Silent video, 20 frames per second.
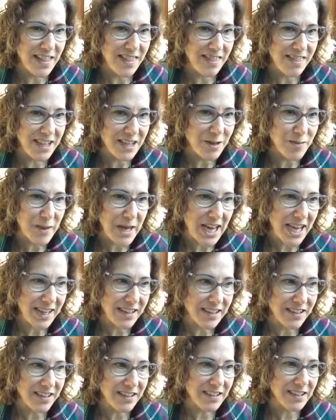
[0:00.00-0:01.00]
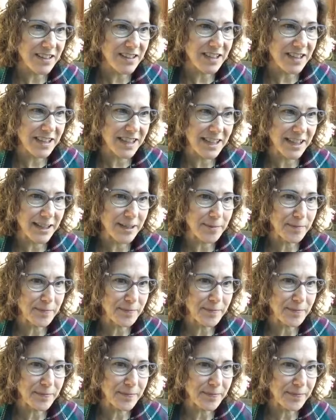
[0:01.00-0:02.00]
Think back, and
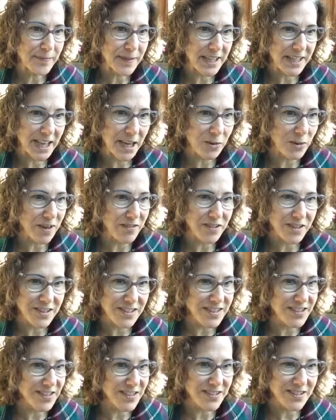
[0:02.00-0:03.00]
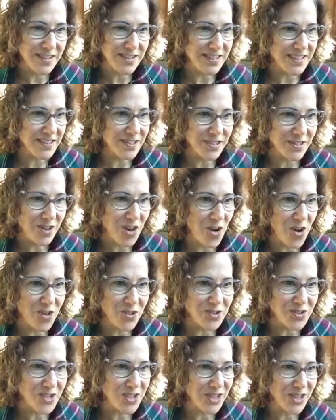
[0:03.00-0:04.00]
however this
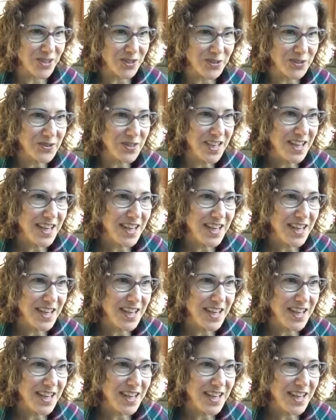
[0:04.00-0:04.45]
calls to you,